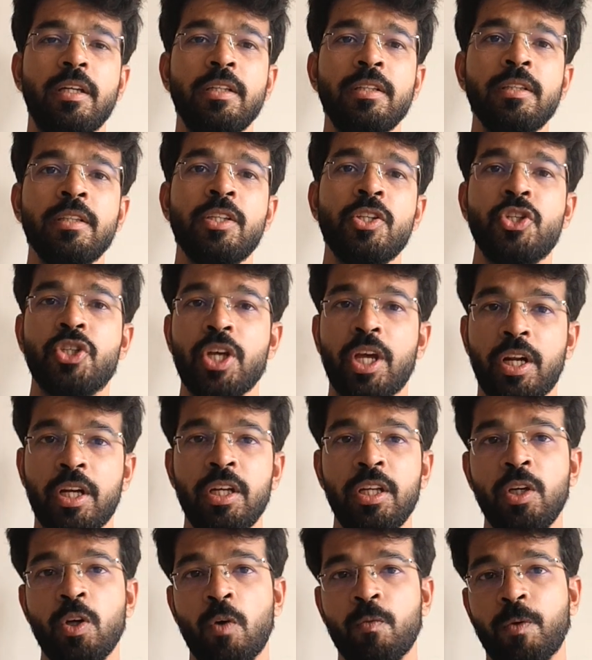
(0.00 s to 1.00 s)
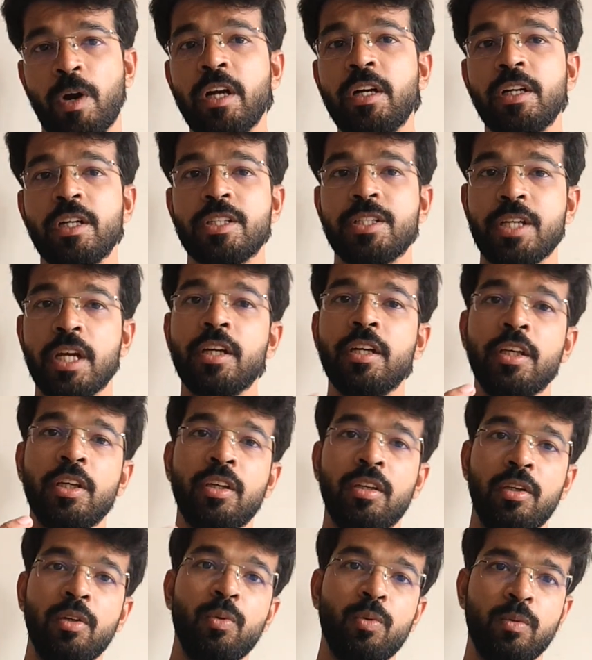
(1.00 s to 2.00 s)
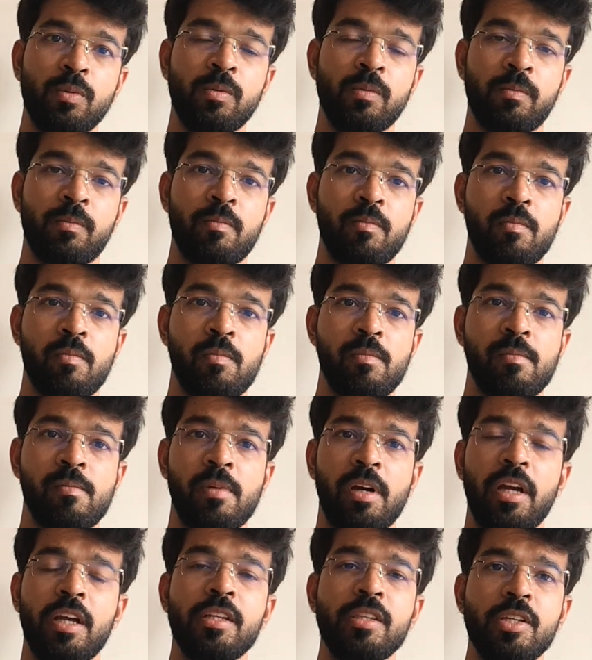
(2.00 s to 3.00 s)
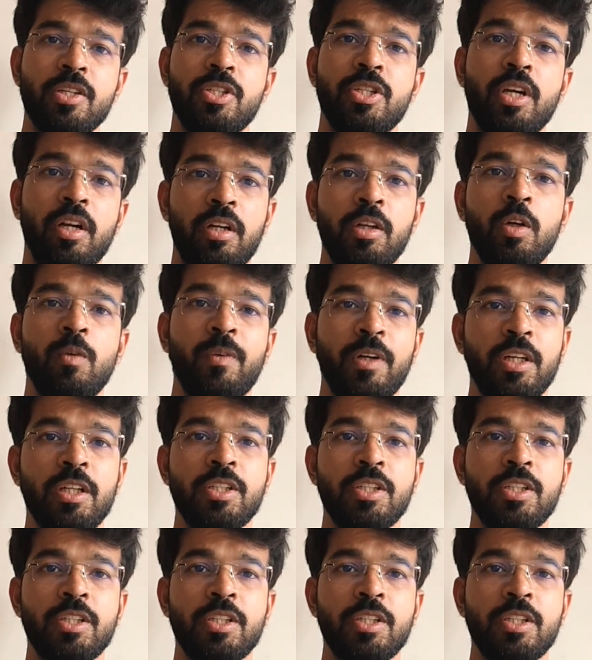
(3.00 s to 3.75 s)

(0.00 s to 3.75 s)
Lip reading: in the journey of understanding you, in the journey of